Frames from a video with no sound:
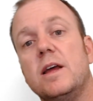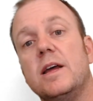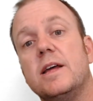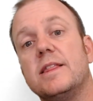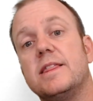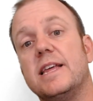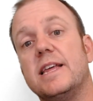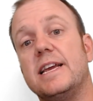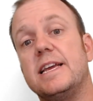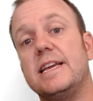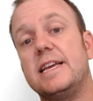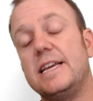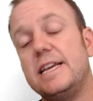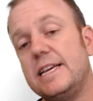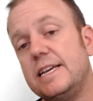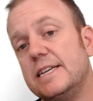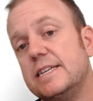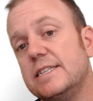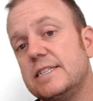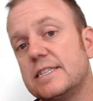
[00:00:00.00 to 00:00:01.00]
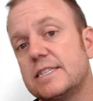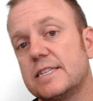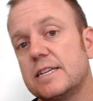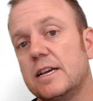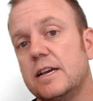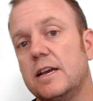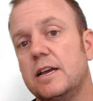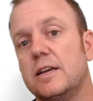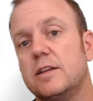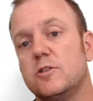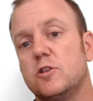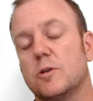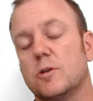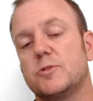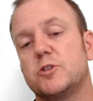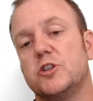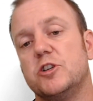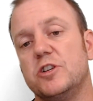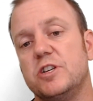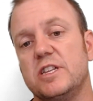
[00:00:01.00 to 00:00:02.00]
There is the
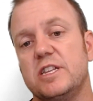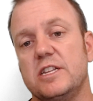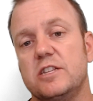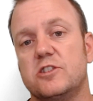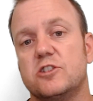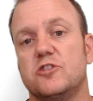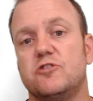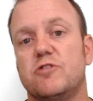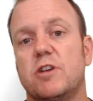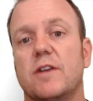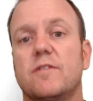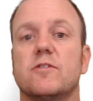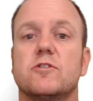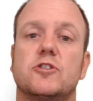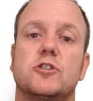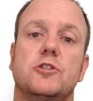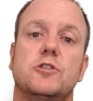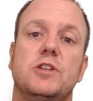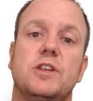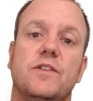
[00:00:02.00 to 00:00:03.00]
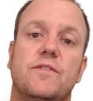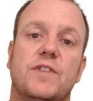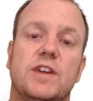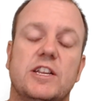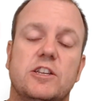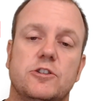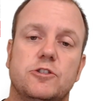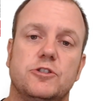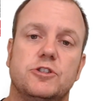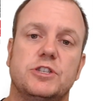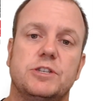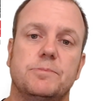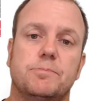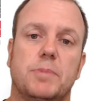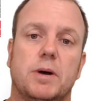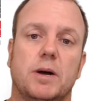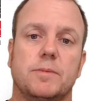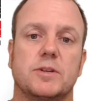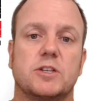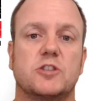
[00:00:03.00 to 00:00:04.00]
opportunity to travel to the event using
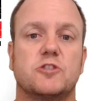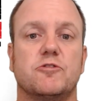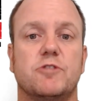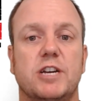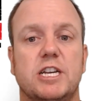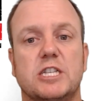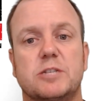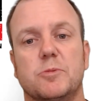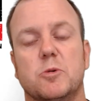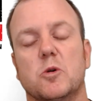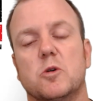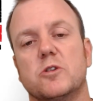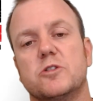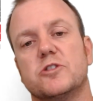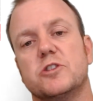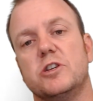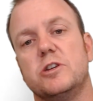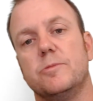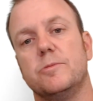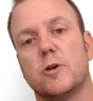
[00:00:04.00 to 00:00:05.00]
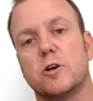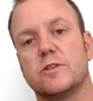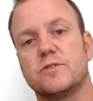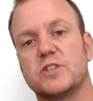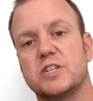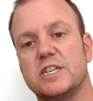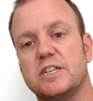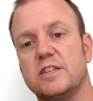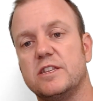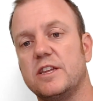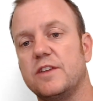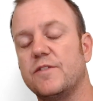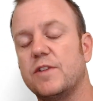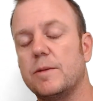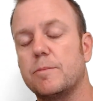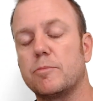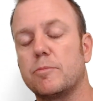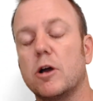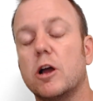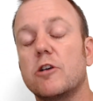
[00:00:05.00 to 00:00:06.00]
public transport. So you might have seen in the
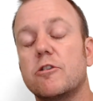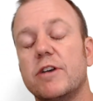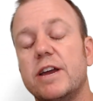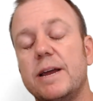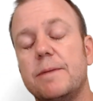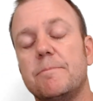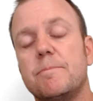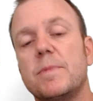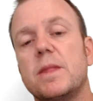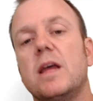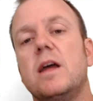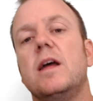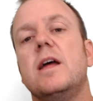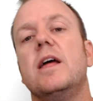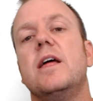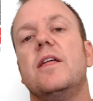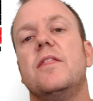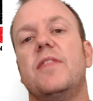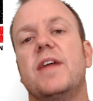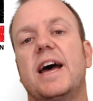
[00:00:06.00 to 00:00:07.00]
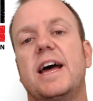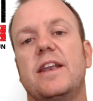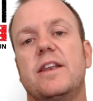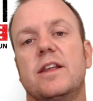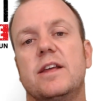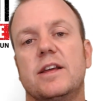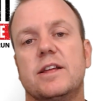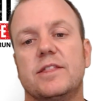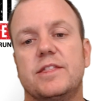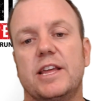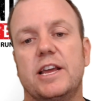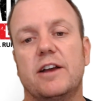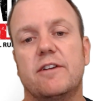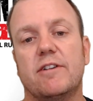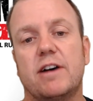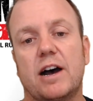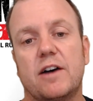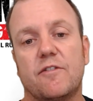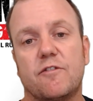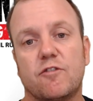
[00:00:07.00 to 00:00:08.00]
event program that there
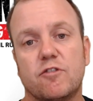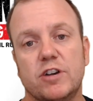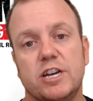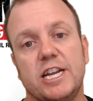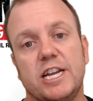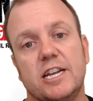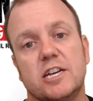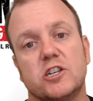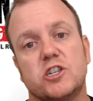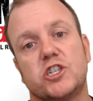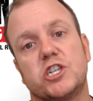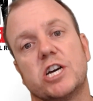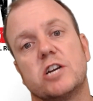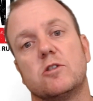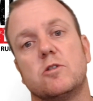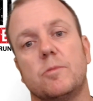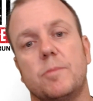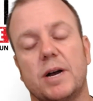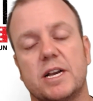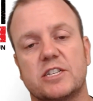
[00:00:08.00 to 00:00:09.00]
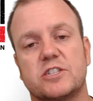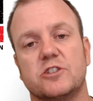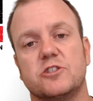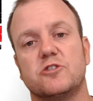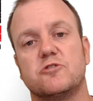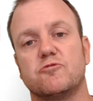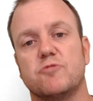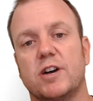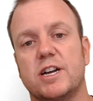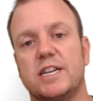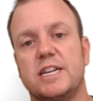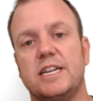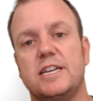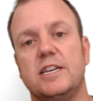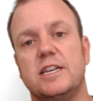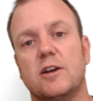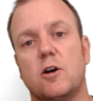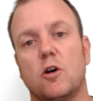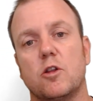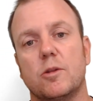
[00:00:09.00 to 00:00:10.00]
are free shuttle buses running
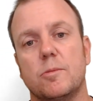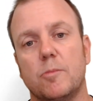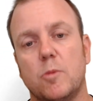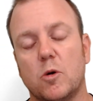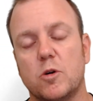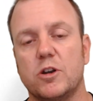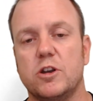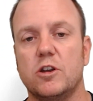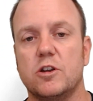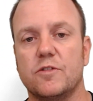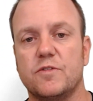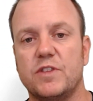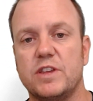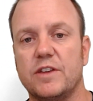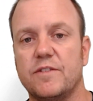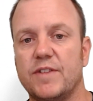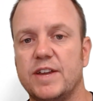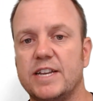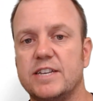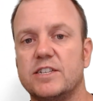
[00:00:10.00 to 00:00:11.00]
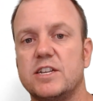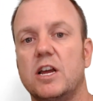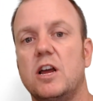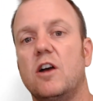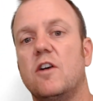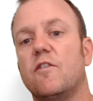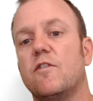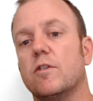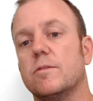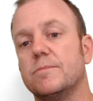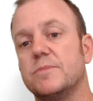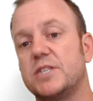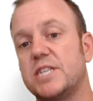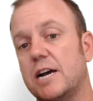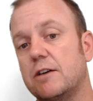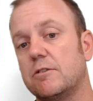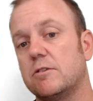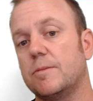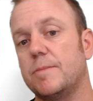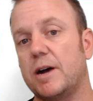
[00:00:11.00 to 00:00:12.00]
on the morning of the event from
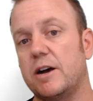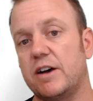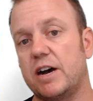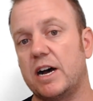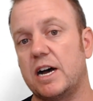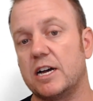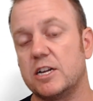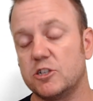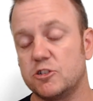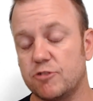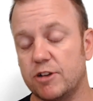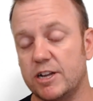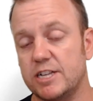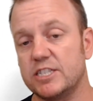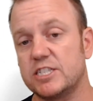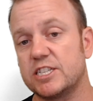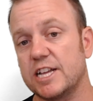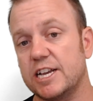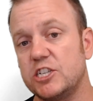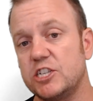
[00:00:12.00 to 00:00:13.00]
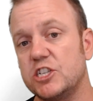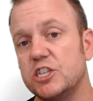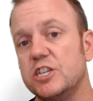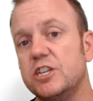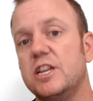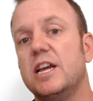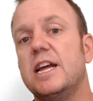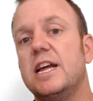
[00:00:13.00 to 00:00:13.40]
Turramurra train station